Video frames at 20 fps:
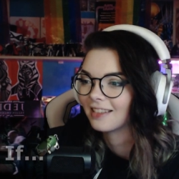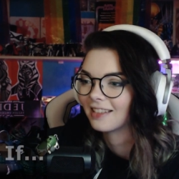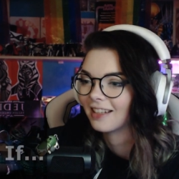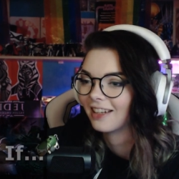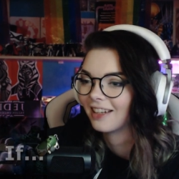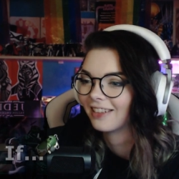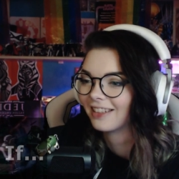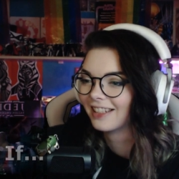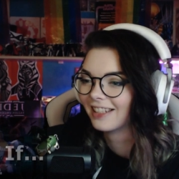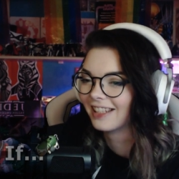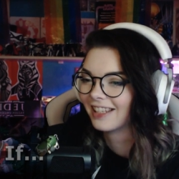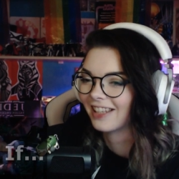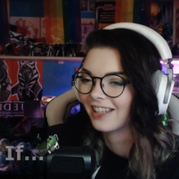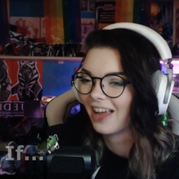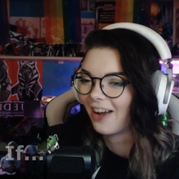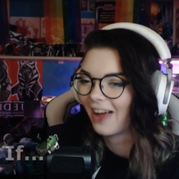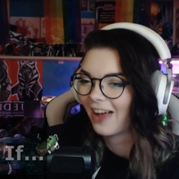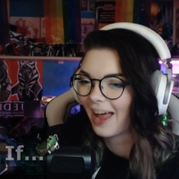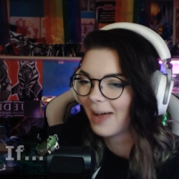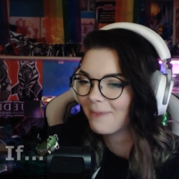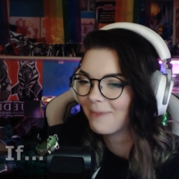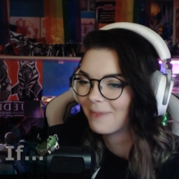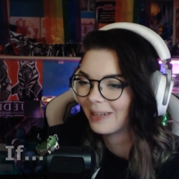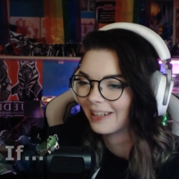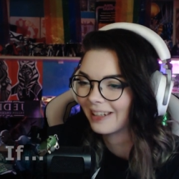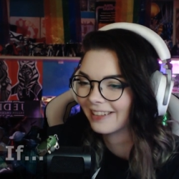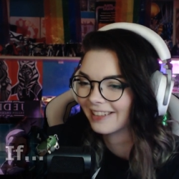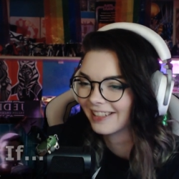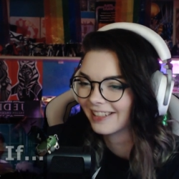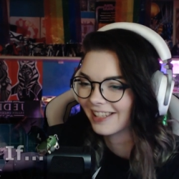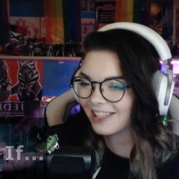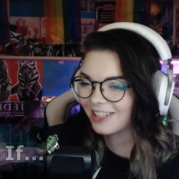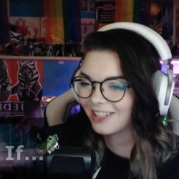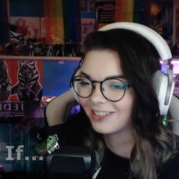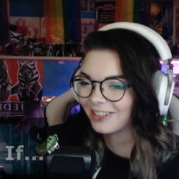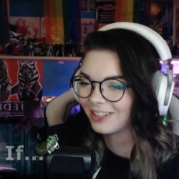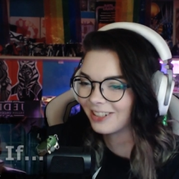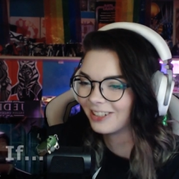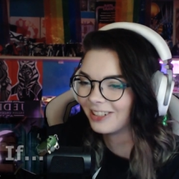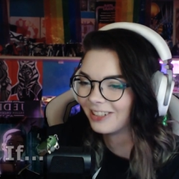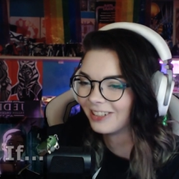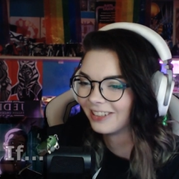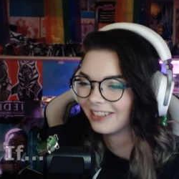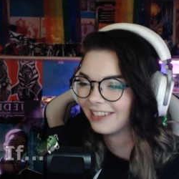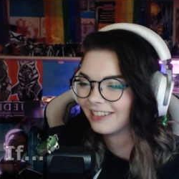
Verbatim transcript: This is epic. This is so cool.